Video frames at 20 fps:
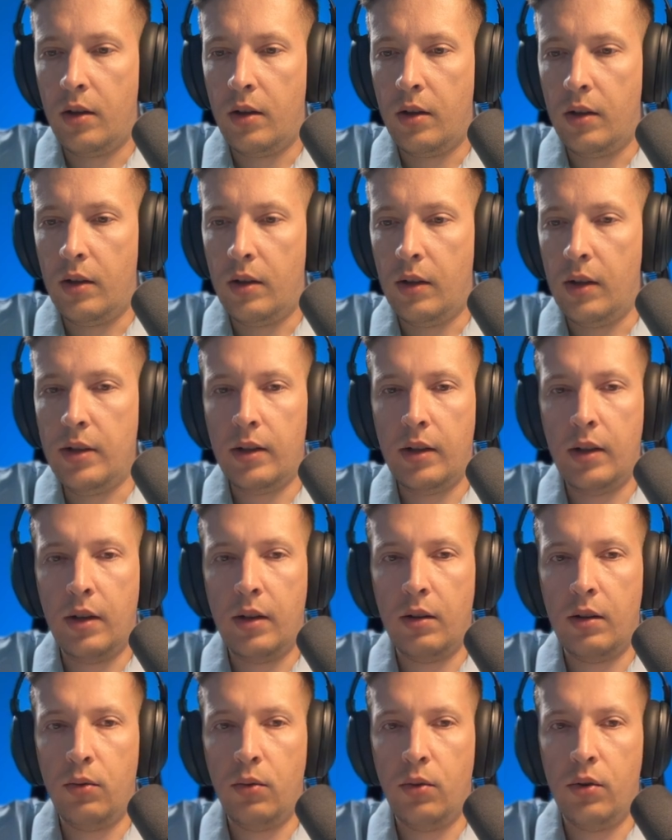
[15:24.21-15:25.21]
Let's take
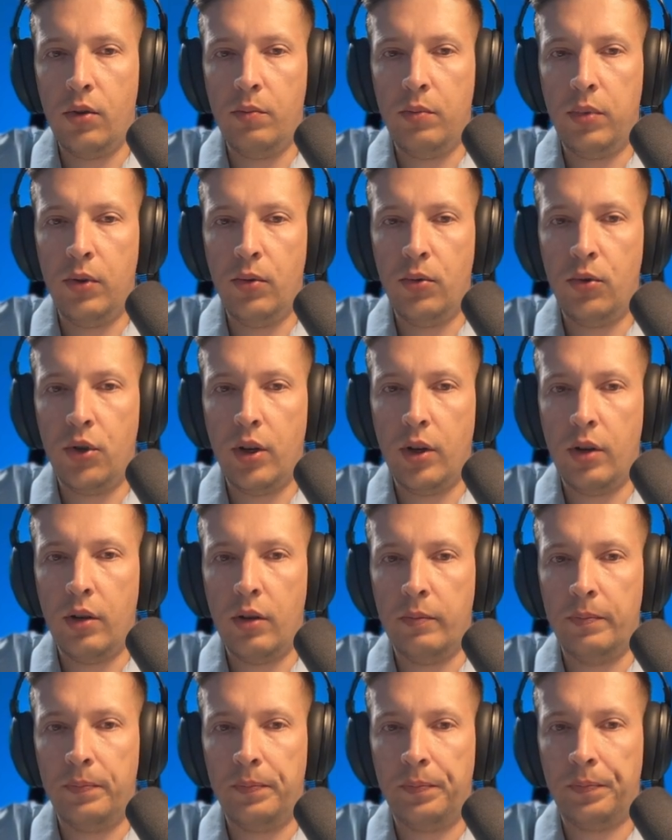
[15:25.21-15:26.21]
a look on blue
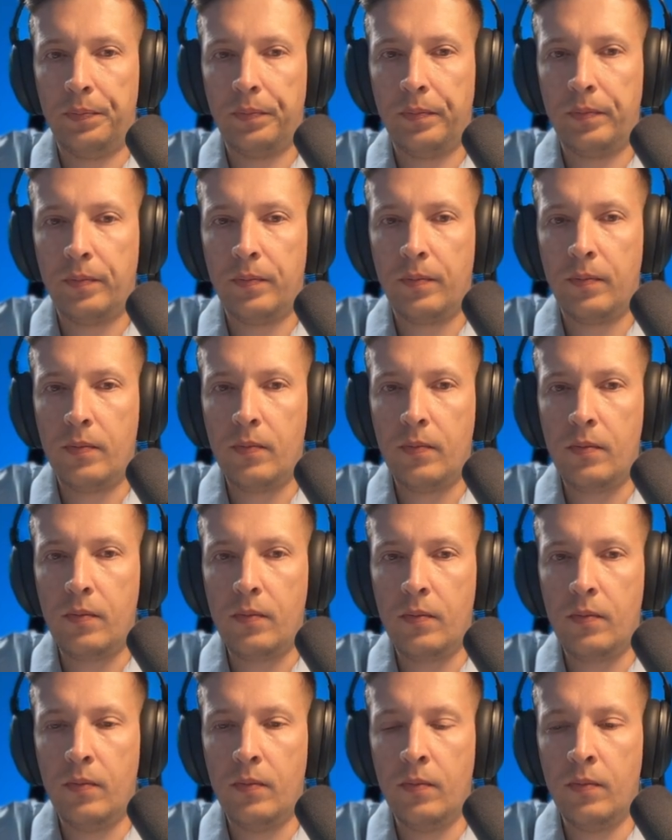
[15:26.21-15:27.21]
channel.
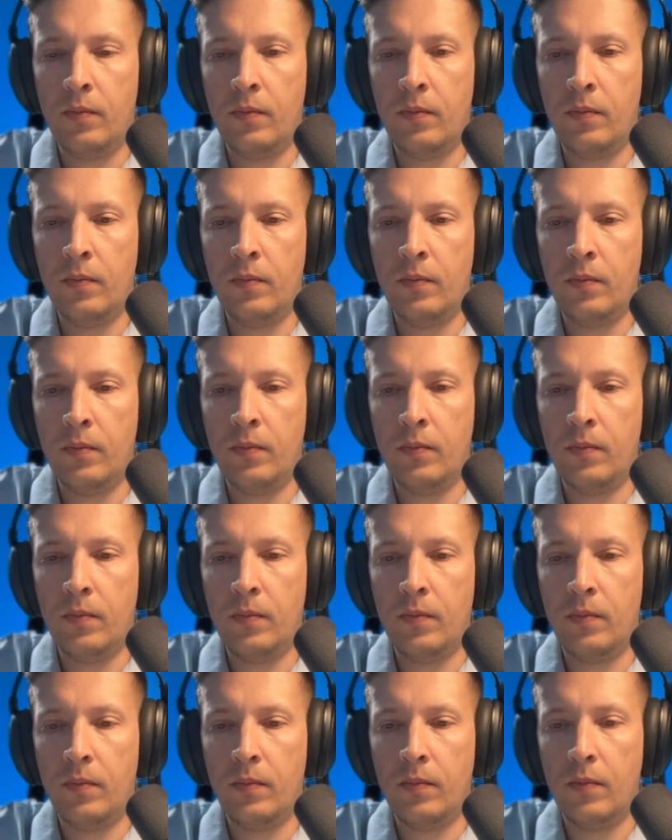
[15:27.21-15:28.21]

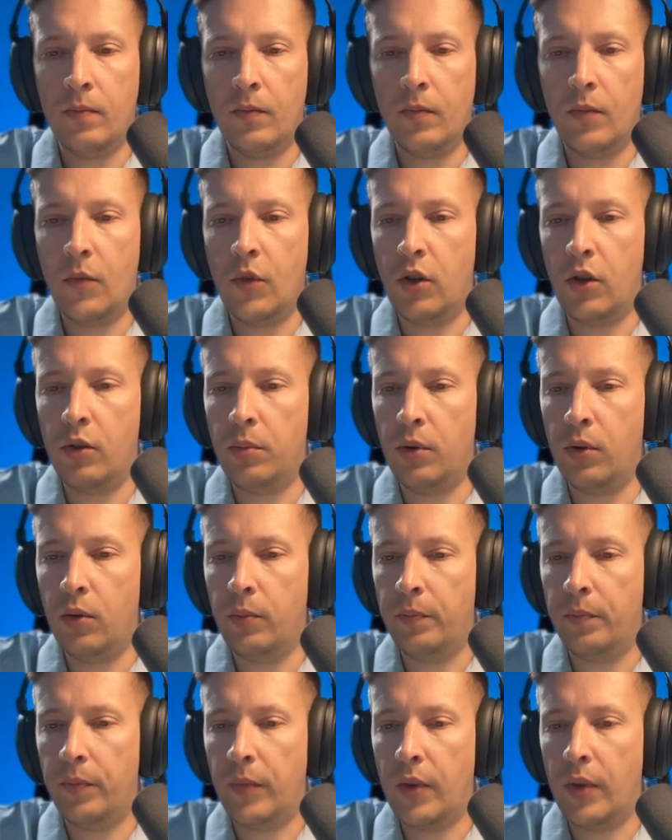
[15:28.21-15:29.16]
Not blue.